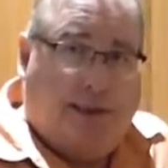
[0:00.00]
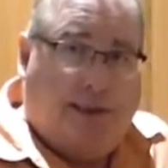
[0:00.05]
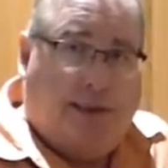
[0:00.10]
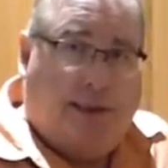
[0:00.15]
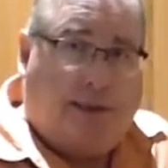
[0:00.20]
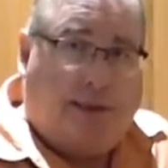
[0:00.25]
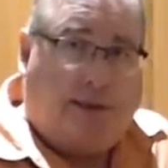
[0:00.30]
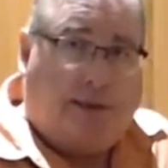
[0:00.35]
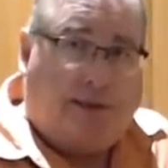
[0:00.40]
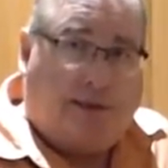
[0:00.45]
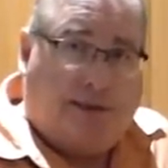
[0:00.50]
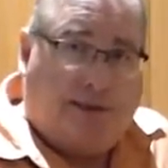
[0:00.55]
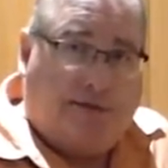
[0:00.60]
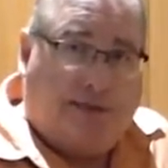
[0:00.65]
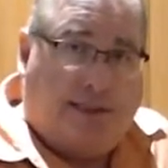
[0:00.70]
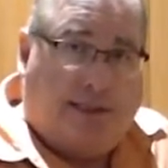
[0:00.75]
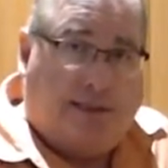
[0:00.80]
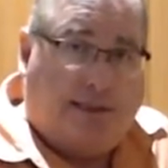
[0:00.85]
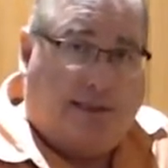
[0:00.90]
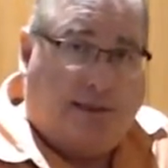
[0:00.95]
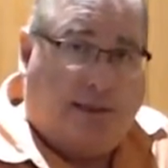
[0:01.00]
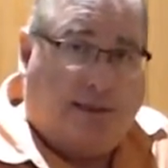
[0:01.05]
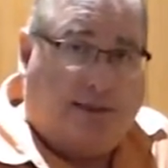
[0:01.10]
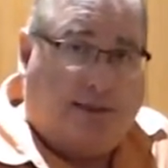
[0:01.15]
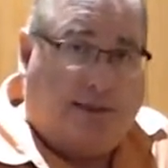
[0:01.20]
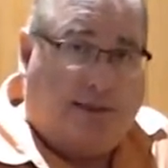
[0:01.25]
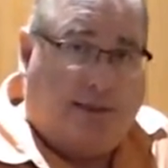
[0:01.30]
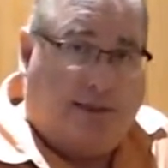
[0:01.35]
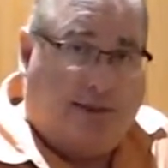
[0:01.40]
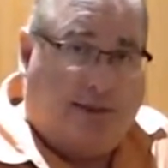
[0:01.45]
serving each
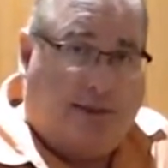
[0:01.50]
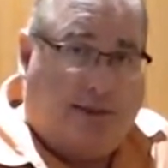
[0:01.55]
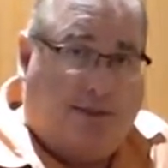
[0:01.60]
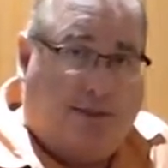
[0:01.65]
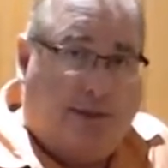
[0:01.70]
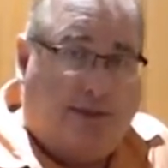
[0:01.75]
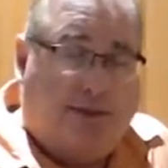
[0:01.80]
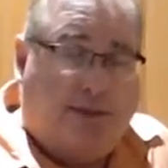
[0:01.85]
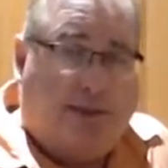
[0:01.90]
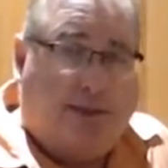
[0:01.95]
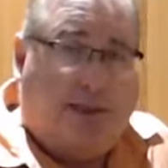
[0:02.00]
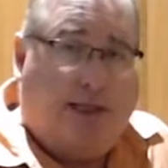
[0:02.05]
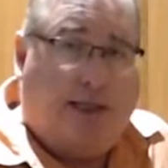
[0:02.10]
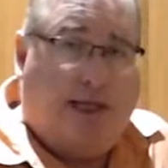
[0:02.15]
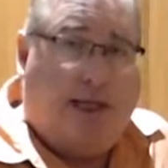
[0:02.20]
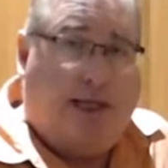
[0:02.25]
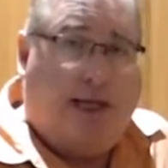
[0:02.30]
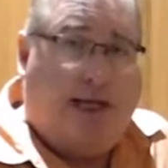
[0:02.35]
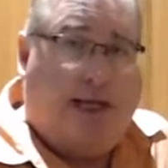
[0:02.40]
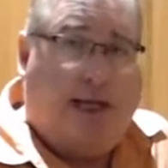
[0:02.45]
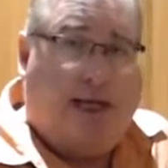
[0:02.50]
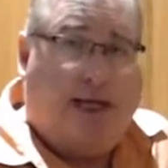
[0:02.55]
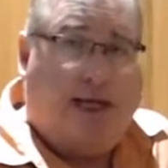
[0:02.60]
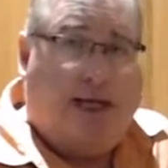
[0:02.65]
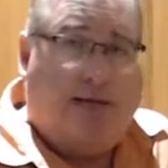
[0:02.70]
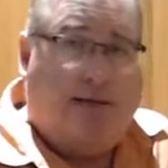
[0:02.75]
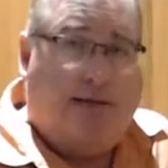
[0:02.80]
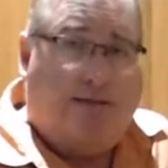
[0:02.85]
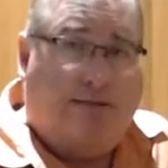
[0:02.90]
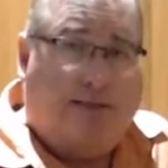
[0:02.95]
other in communion
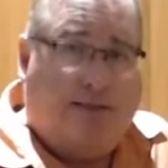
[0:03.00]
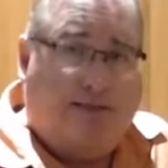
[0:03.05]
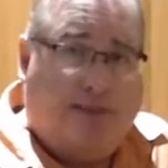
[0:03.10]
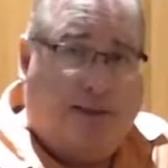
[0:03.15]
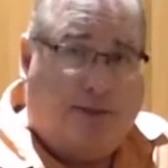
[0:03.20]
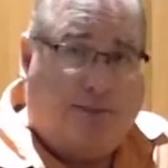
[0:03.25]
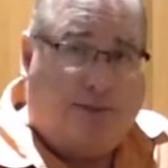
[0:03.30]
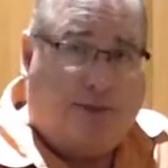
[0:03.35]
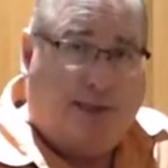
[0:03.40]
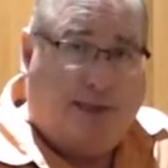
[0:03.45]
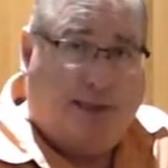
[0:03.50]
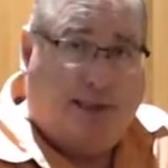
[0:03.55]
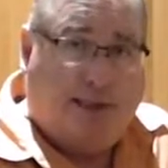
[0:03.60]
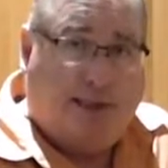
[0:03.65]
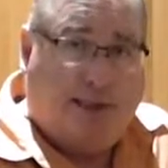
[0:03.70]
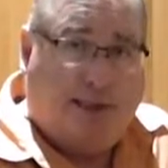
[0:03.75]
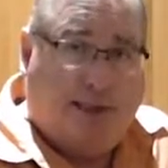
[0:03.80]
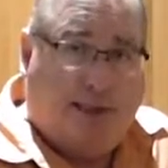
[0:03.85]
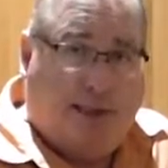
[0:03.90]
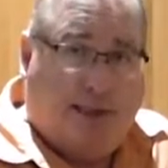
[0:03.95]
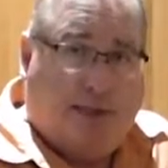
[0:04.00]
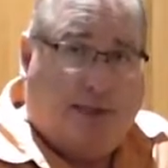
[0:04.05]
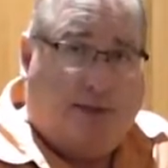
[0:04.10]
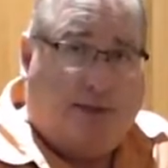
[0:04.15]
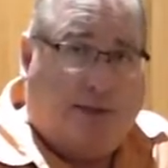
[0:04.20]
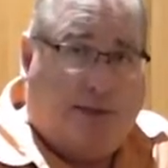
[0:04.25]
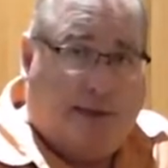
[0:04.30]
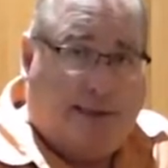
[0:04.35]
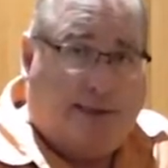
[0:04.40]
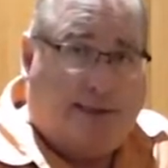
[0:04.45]
and remembering
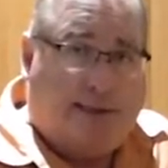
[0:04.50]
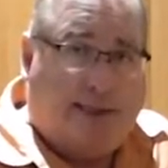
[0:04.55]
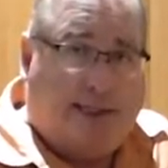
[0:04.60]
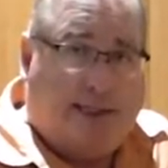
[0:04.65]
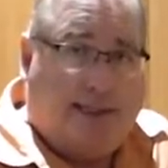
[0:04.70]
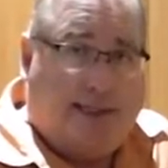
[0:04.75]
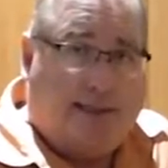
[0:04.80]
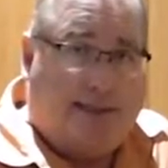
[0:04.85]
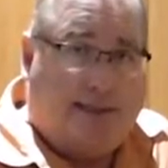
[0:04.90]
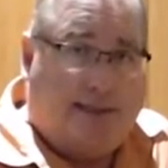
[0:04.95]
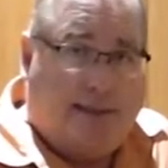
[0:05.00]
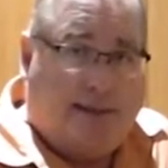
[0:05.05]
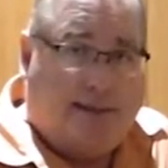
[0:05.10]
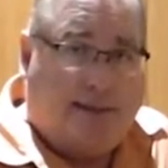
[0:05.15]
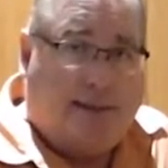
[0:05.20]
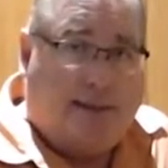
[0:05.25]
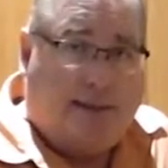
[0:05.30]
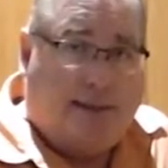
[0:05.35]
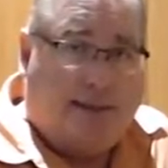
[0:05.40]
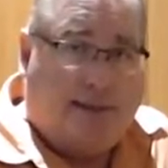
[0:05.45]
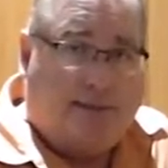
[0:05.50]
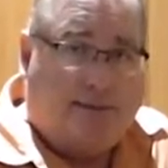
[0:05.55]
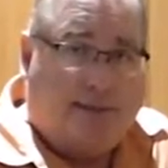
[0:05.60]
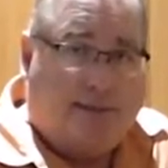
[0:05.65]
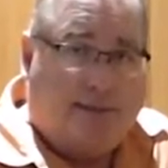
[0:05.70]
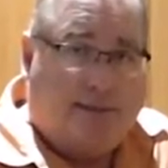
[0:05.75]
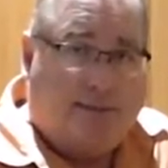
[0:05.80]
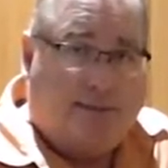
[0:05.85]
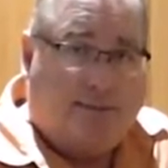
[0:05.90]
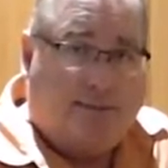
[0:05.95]
Christ's death till he comes.
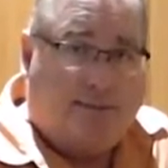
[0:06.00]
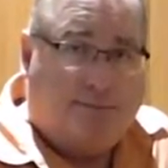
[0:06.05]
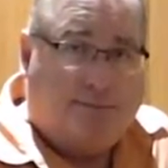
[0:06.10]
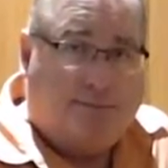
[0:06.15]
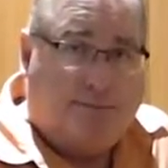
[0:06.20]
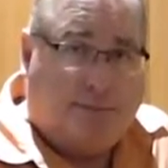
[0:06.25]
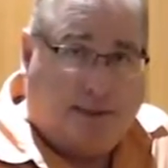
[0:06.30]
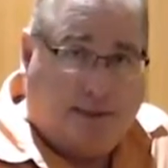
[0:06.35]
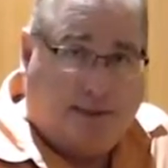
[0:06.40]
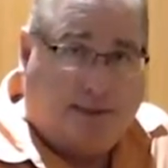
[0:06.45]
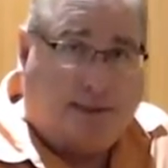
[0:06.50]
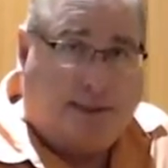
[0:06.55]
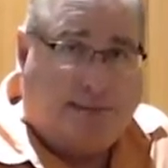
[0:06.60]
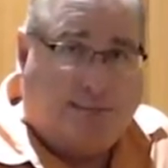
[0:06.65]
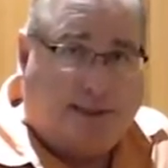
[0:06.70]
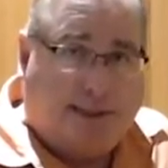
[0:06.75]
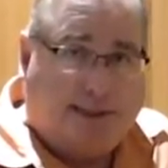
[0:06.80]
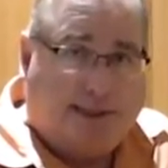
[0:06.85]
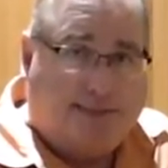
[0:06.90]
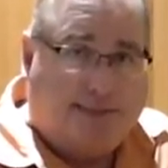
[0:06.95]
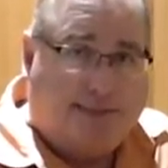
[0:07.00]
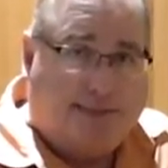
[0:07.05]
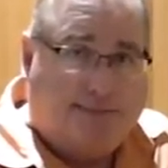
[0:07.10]
God bless.